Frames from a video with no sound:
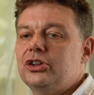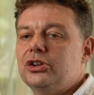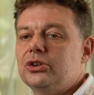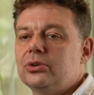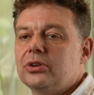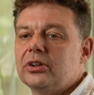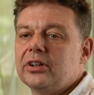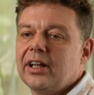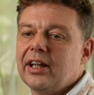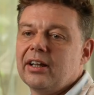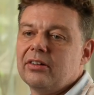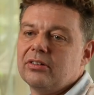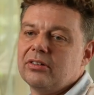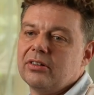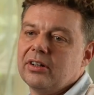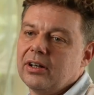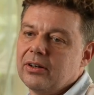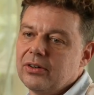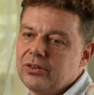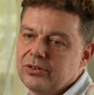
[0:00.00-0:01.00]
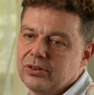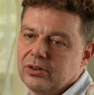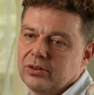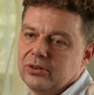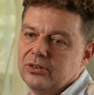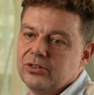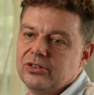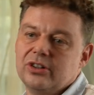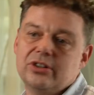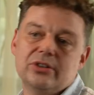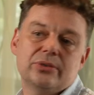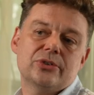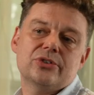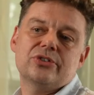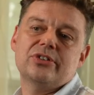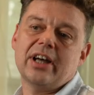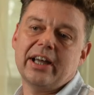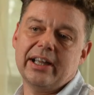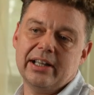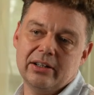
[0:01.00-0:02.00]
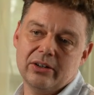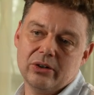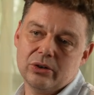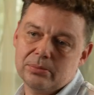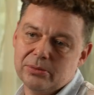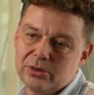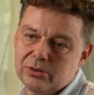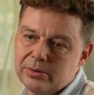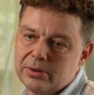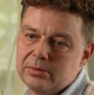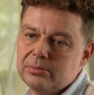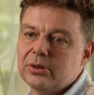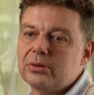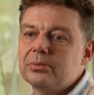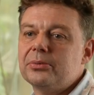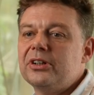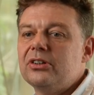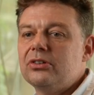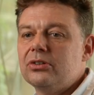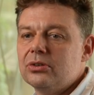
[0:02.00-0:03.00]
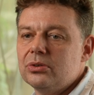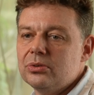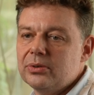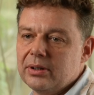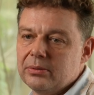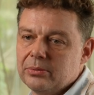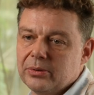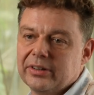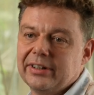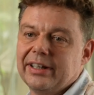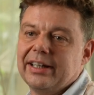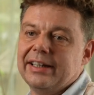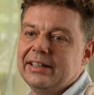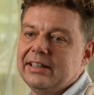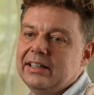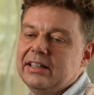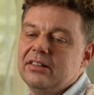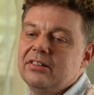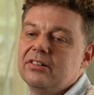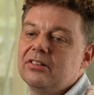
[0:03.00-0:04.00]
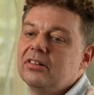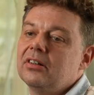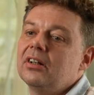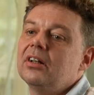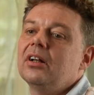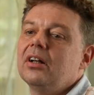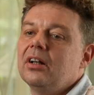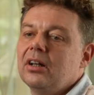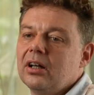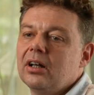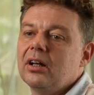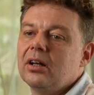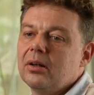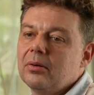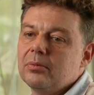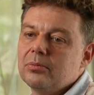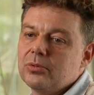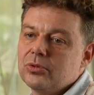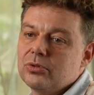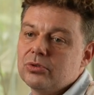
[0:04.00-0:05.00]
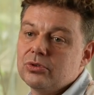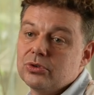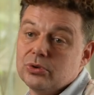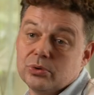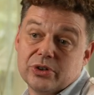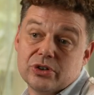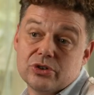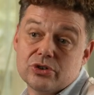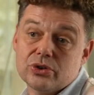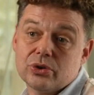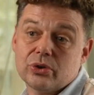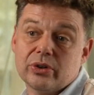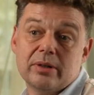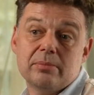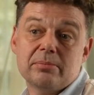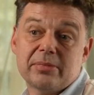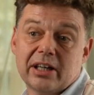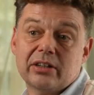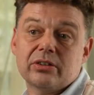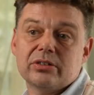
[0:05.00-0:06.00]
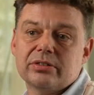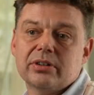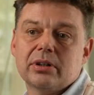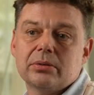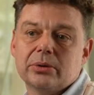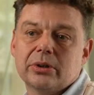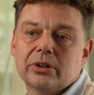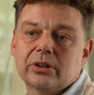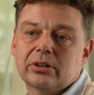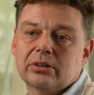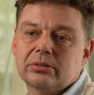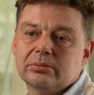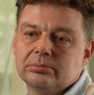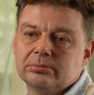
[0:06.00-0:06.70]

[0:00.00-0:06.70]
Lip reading: sure that there is a continuous dialogue between what we do and what they need to ensure impact of our work.